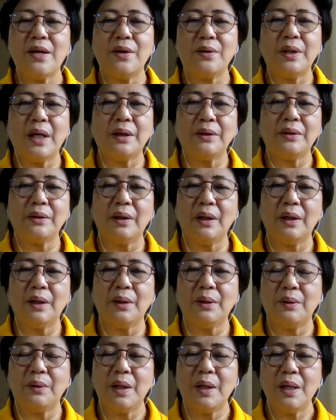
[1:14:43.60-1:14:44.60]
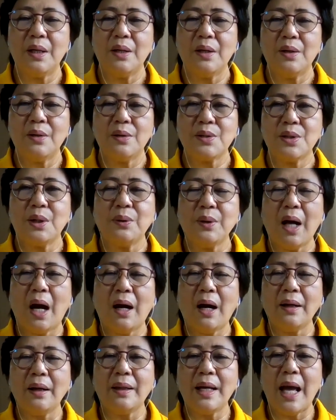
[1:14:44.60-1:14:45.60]
Okay, thank you.
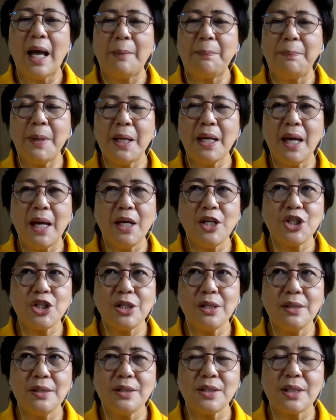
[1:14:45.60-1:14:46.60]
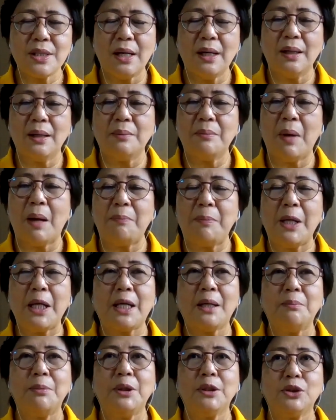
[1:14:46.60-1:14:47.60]
So are the applications
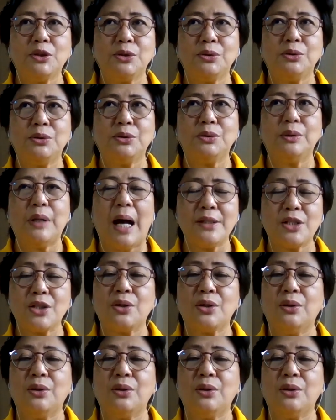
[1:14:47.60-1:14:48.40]
applicable to